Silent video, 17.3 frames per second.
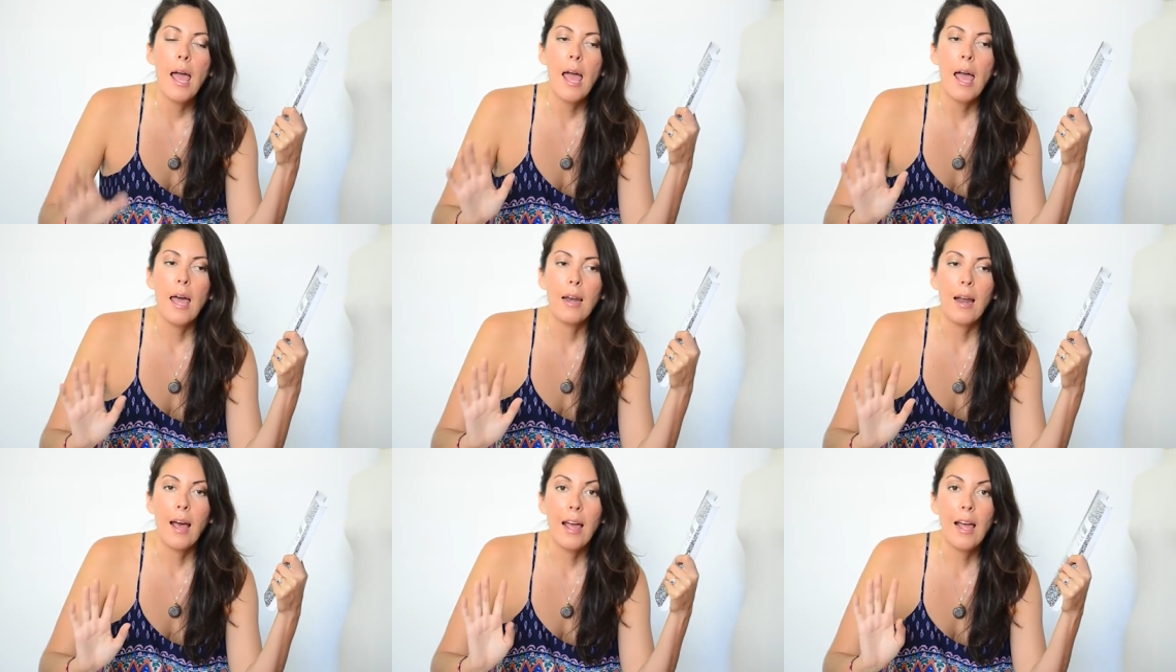
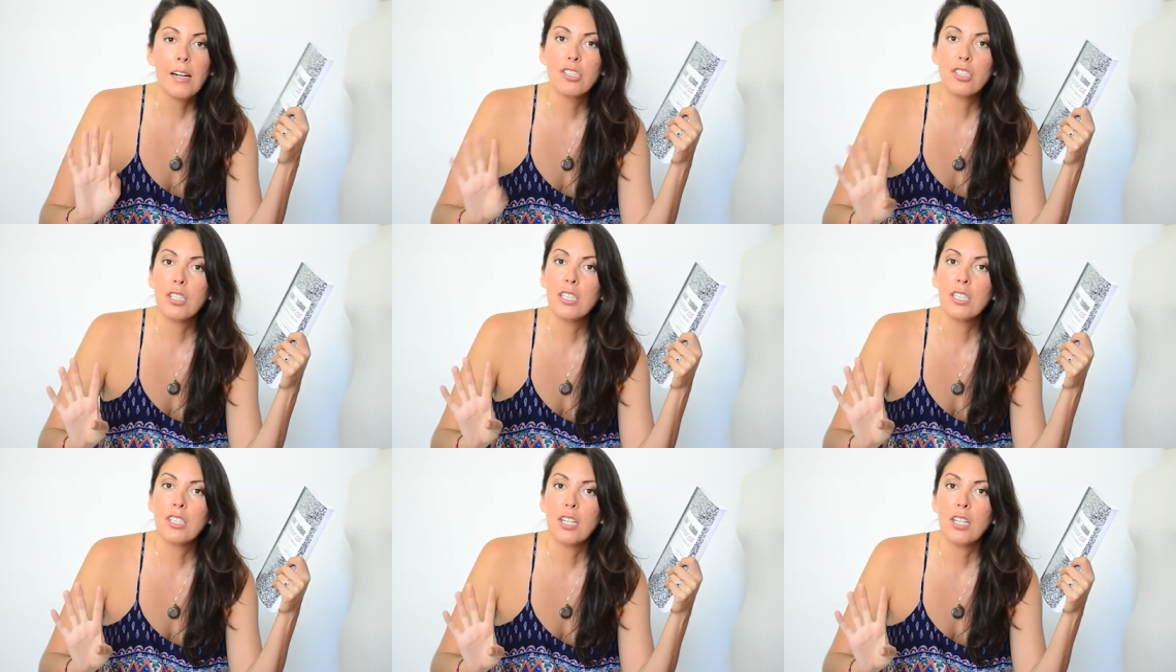and I
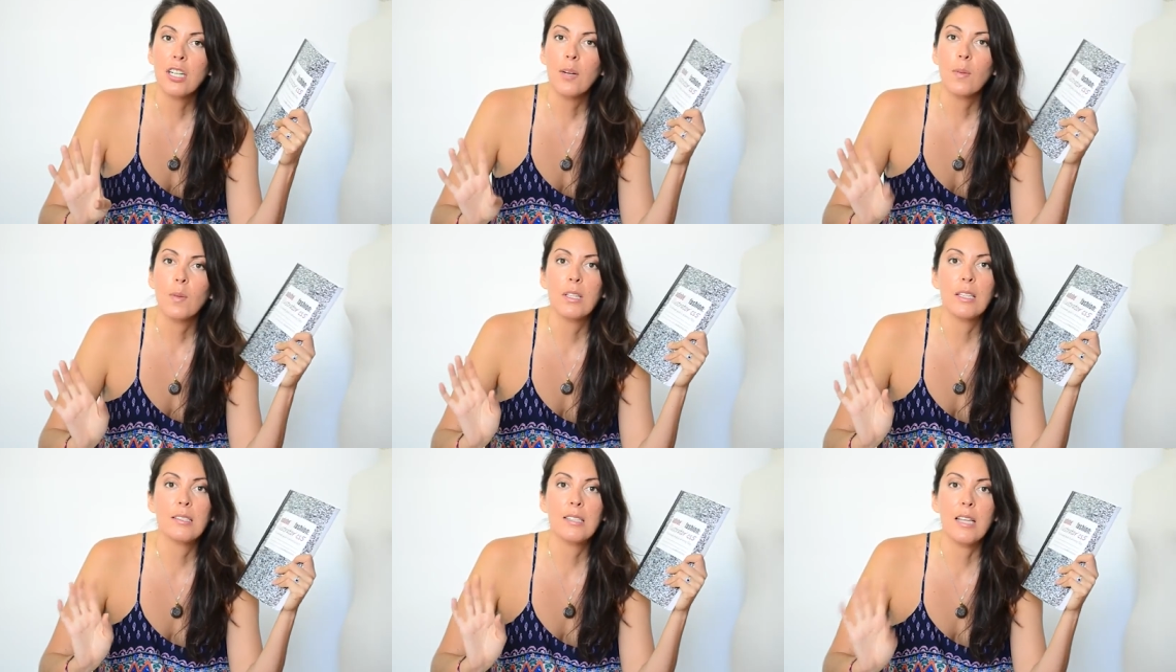actually took it
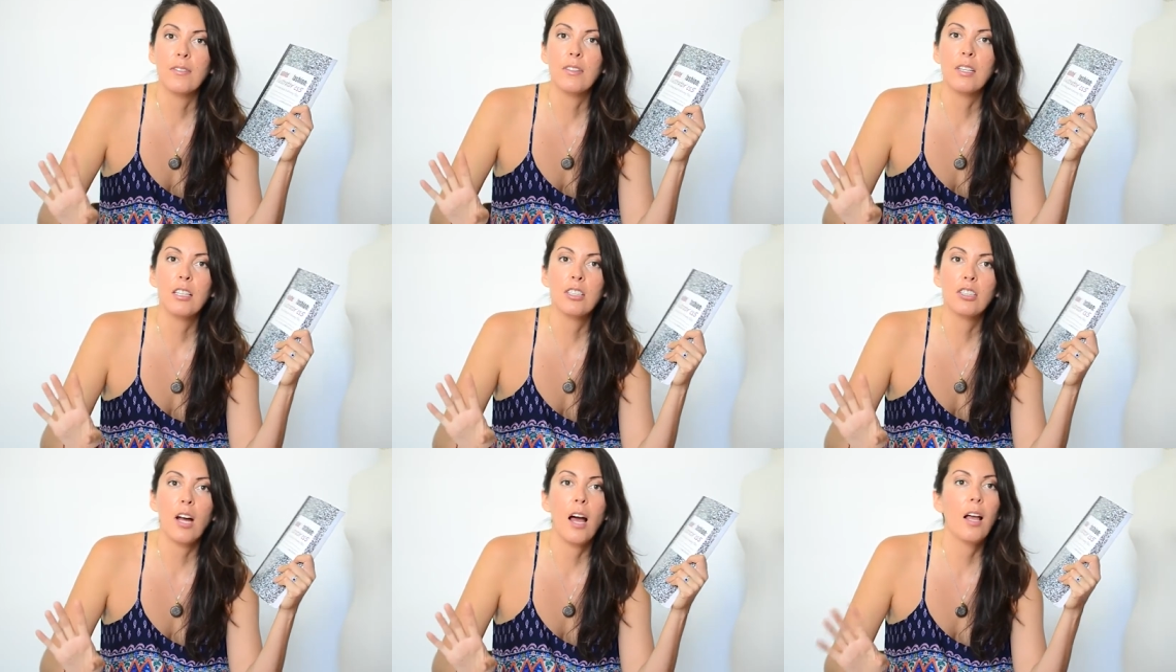with the seven
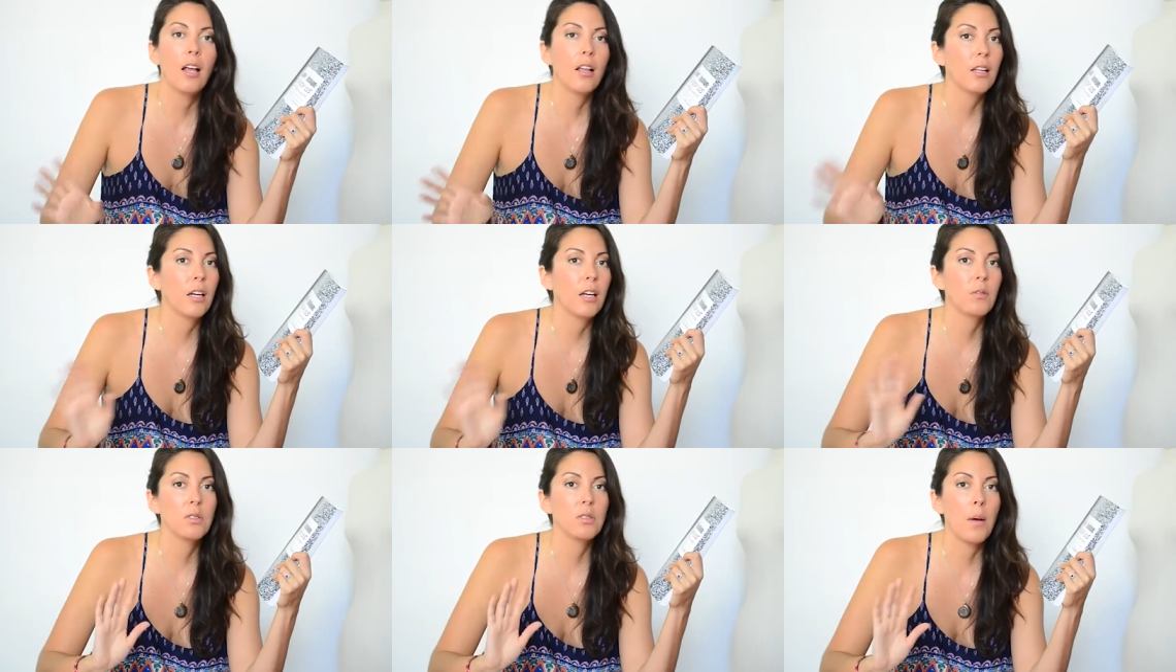day trial
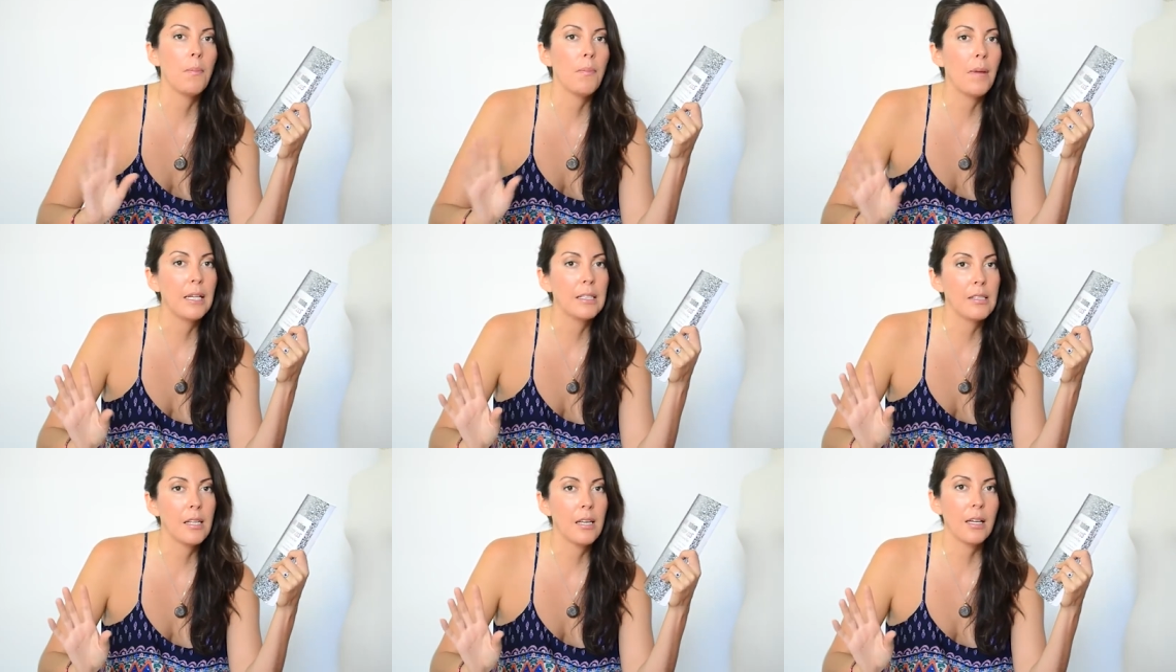and it was
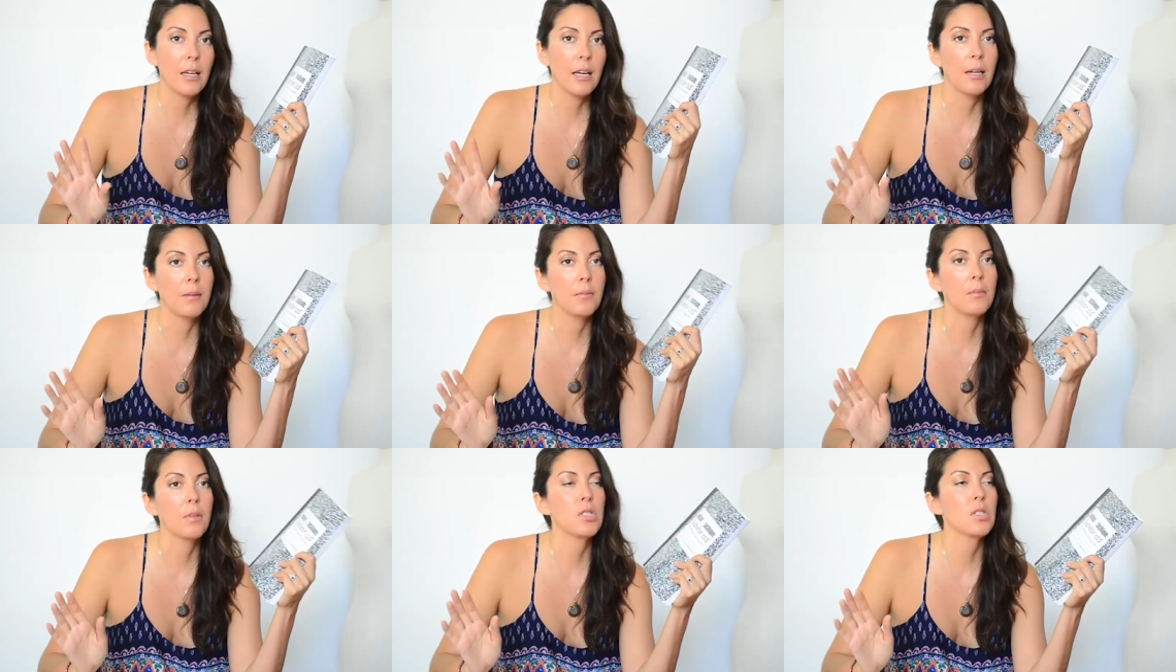amazing and
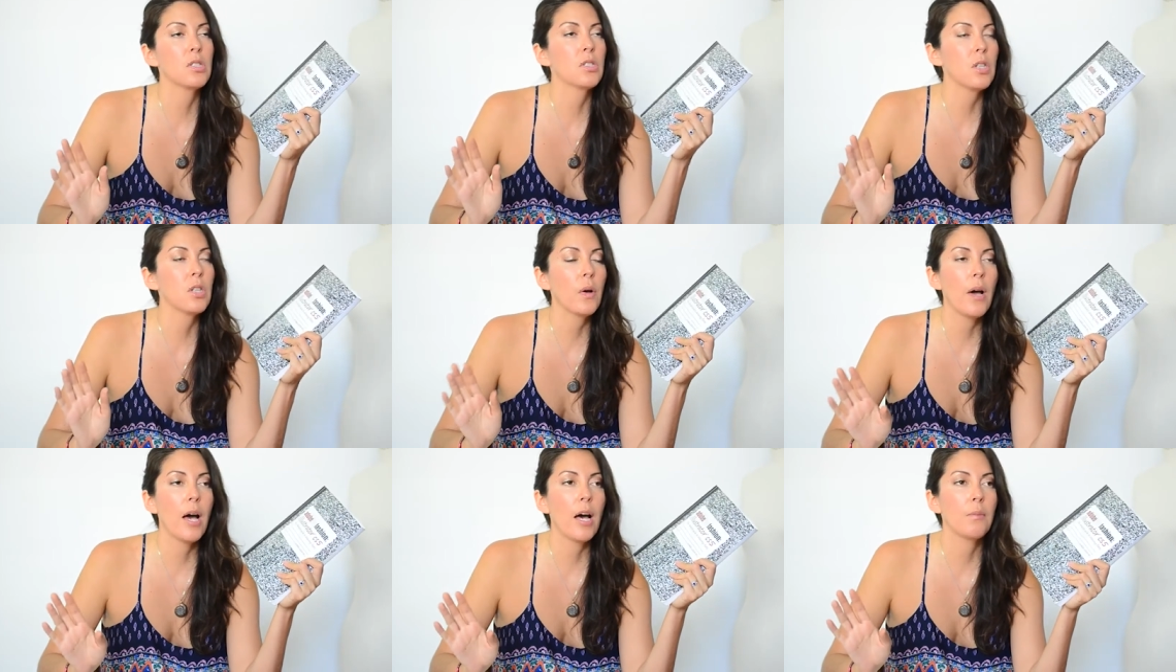I'm
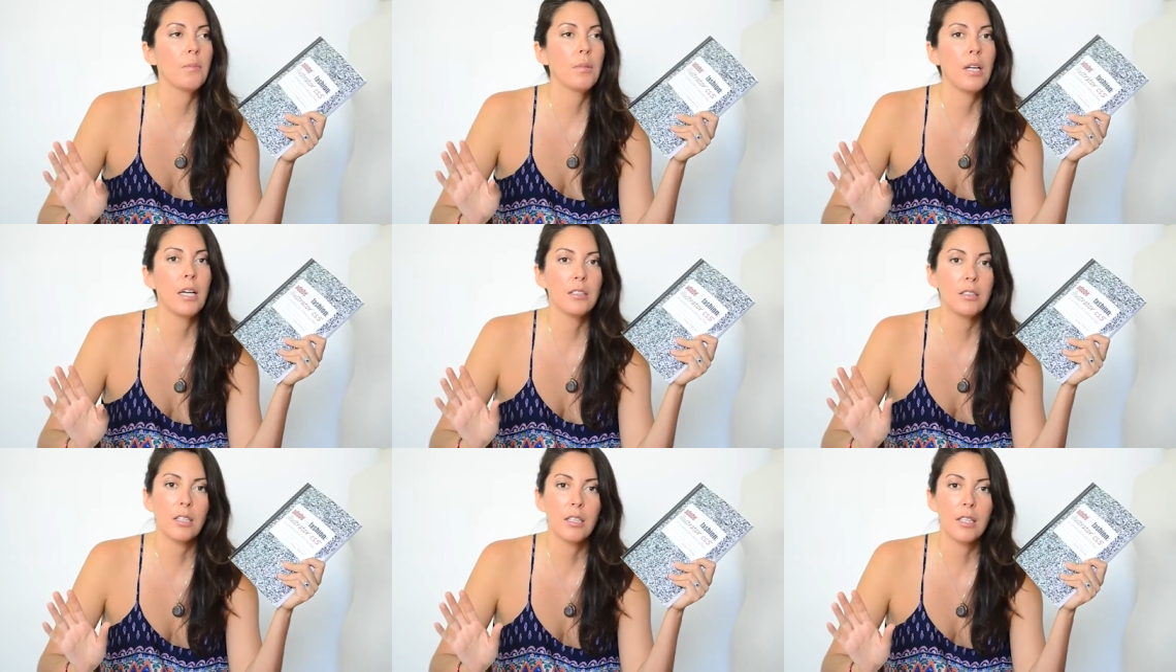so happy
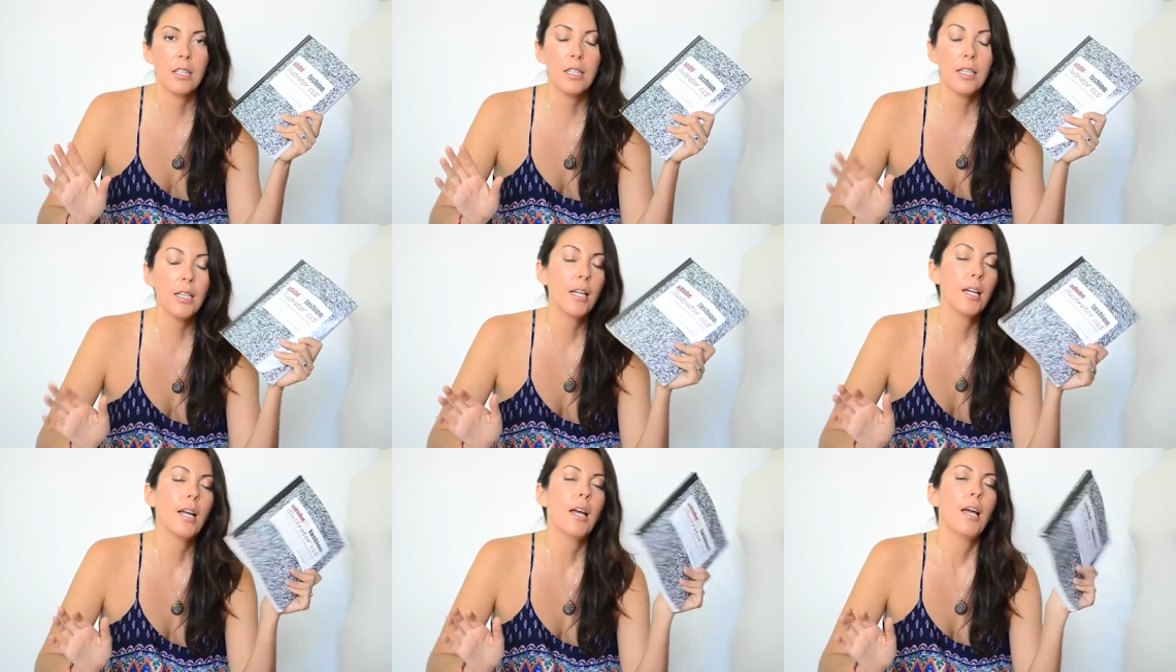I took
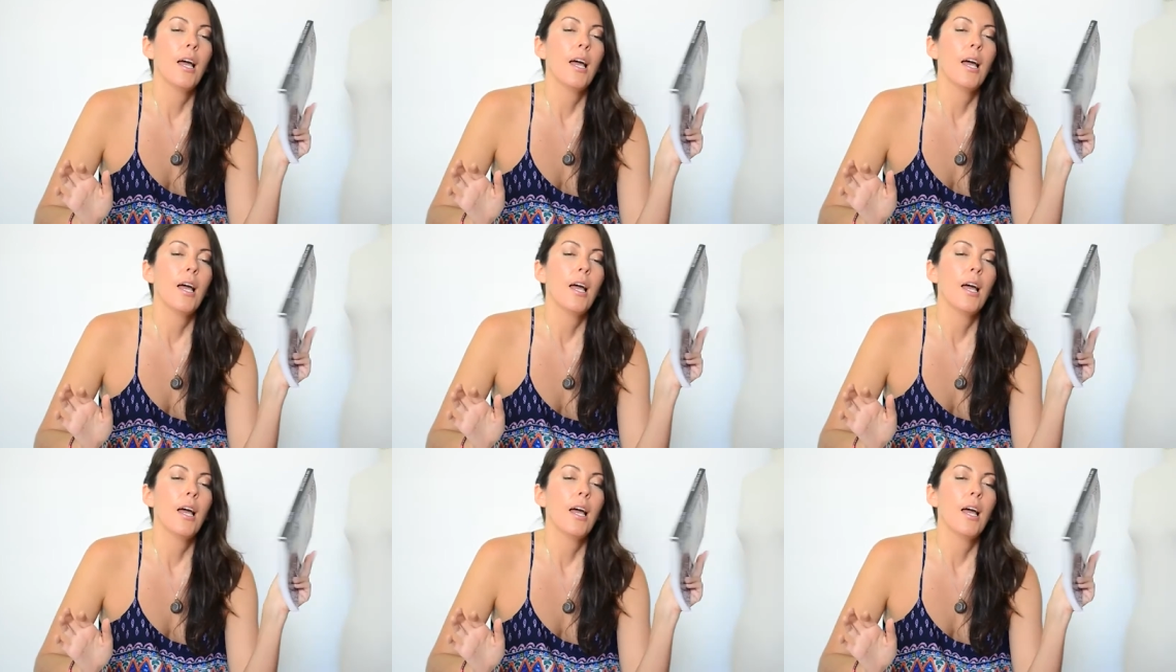it